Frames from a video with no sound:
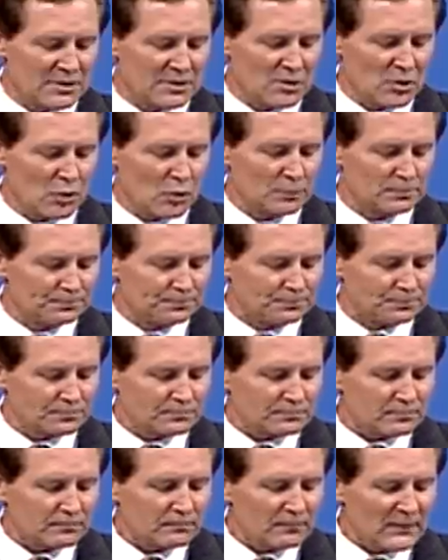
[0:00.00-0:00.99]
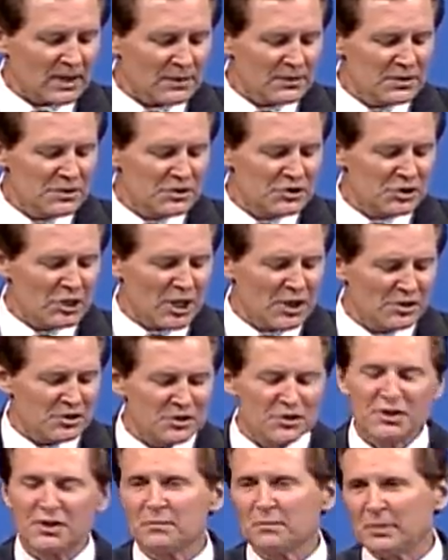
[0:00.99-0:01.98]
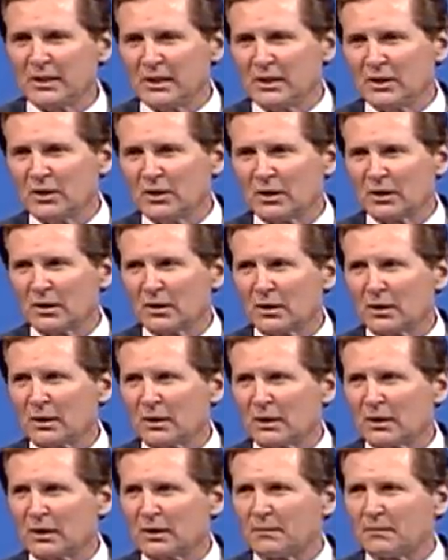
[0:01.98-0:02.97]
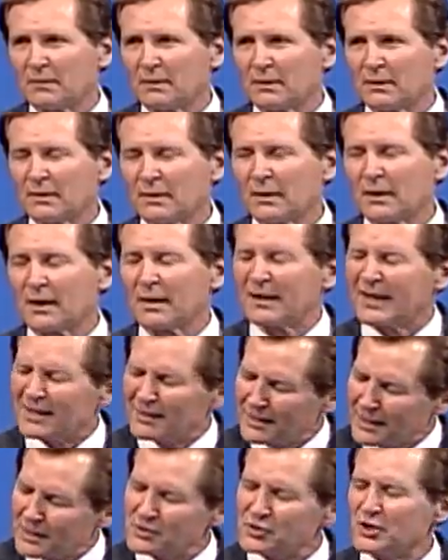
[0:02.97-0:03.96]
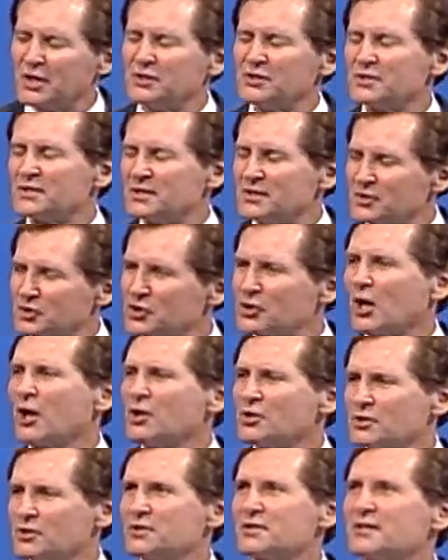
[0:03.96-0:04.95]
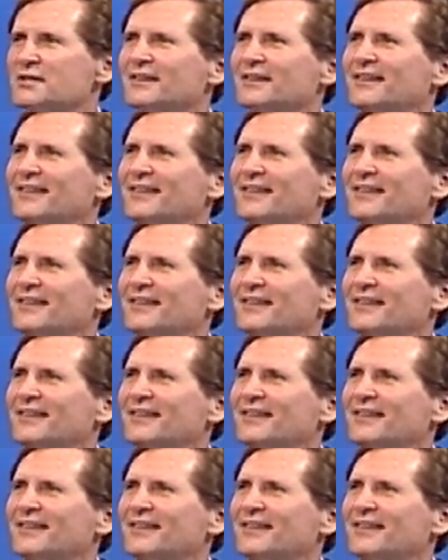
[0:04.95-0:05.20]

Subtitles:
so these changes can be, these charges.